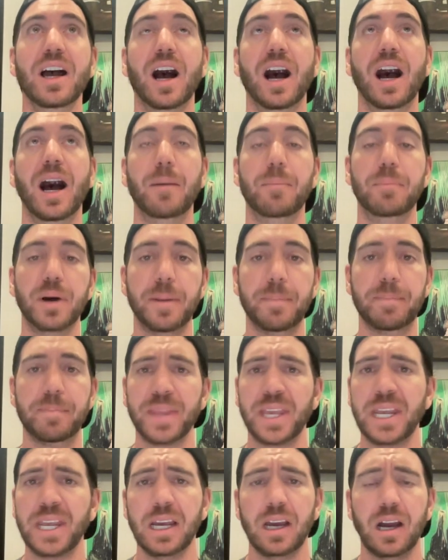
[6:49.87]

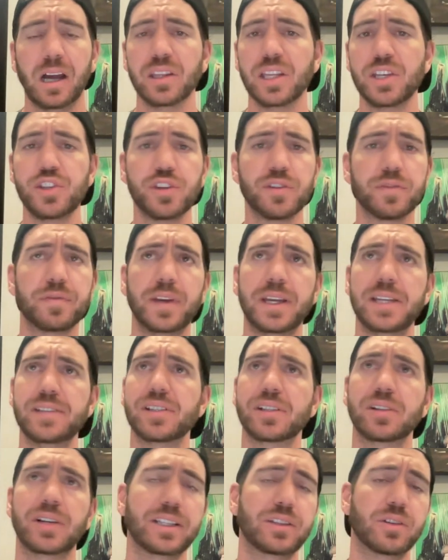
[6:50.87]
But unless you're
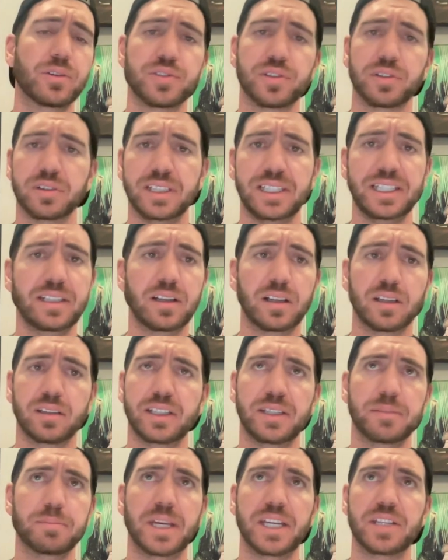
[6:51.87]
facing like those
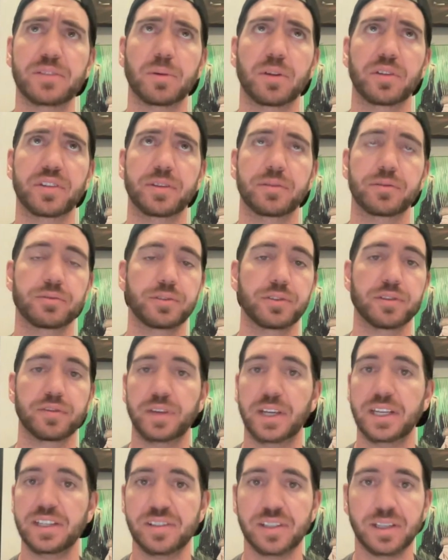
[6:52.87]
elite baseball teams, when you're
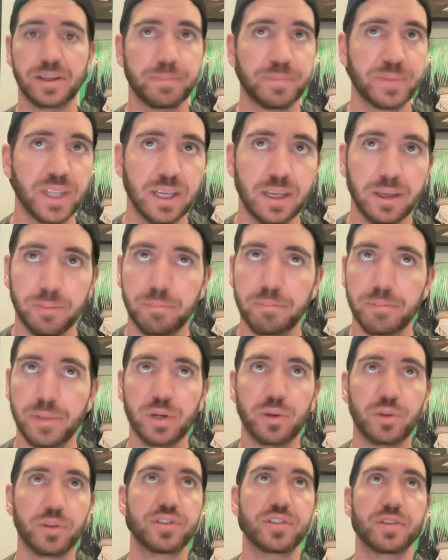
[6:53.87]
facing
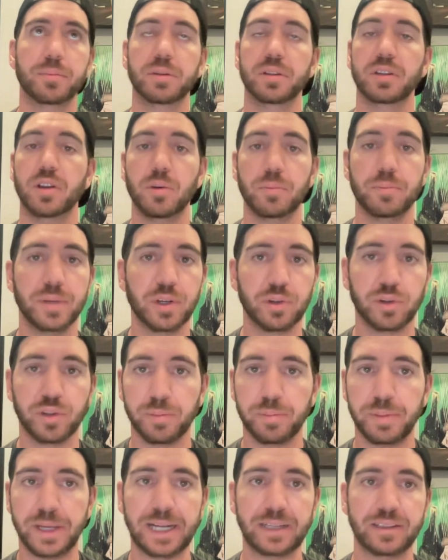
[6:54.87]
middle to below middle of
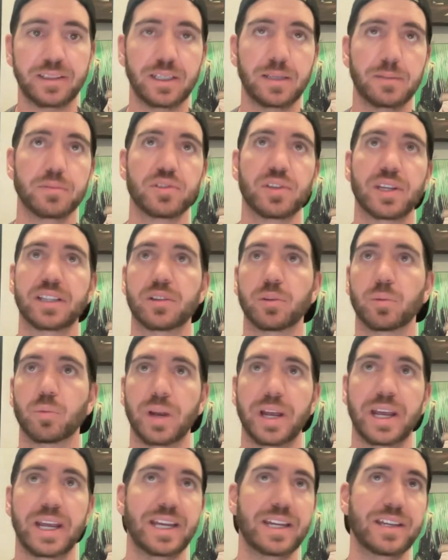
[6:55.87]
the pack teams like the
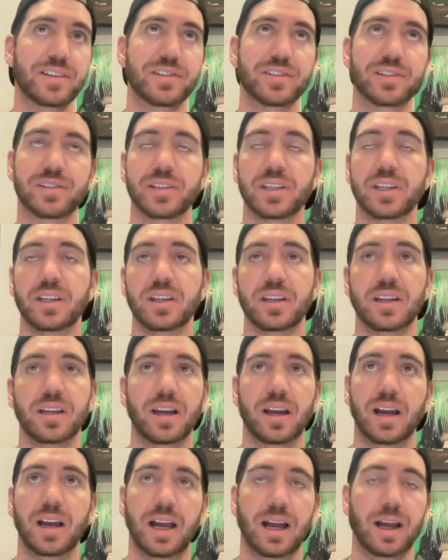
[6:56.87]
Rays,
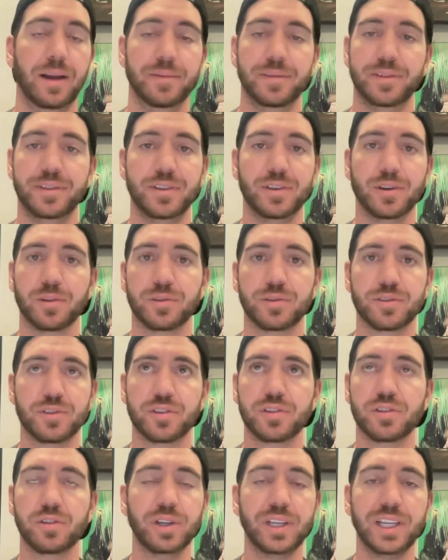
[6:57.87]
you're
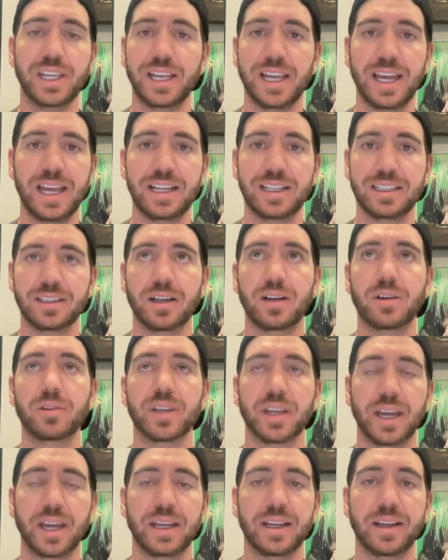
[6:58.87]
just looking at,
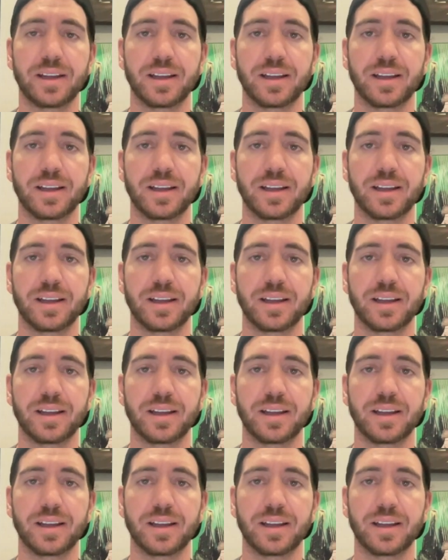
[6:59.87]
okay,